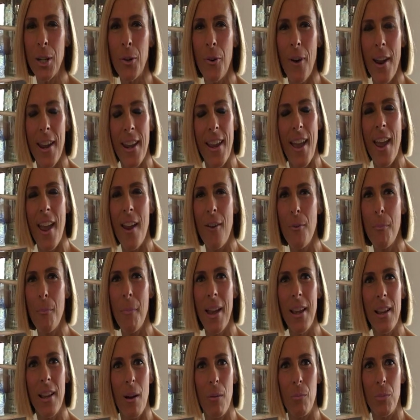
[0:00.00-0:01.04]
great hair and
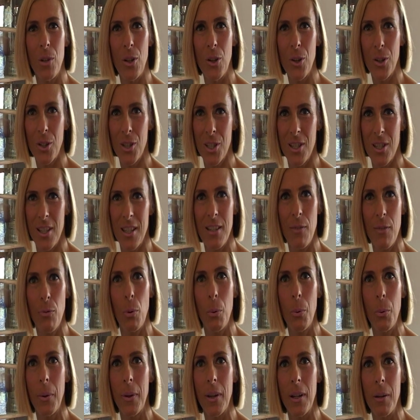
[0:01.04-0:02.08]
makeup looks as if we
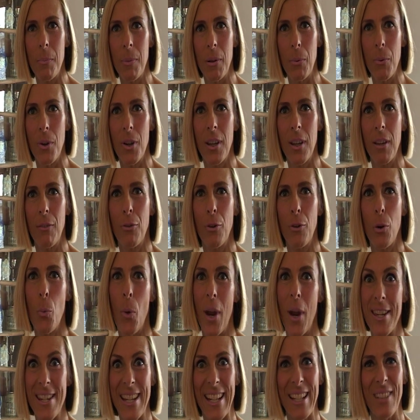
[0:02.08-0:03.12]
were going to be working for a
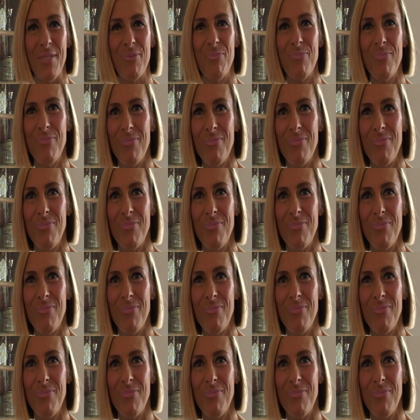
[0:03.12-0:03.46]
wedding.